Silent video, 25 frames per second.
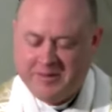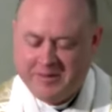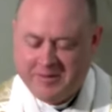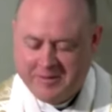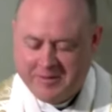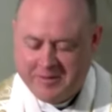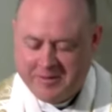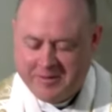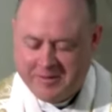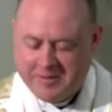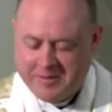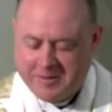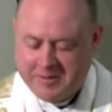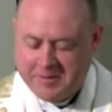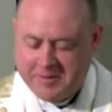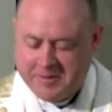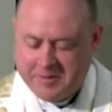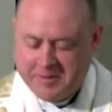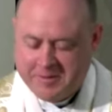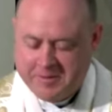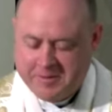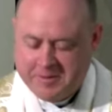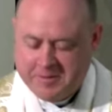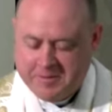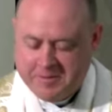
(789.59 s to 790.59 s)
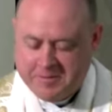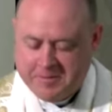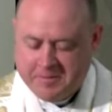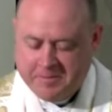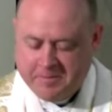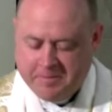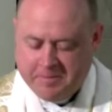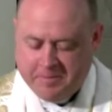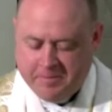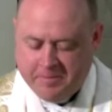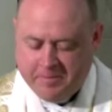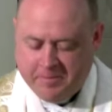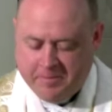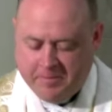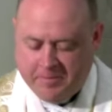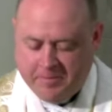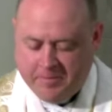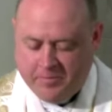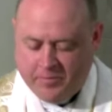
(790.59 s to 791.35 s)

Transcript: [no speech]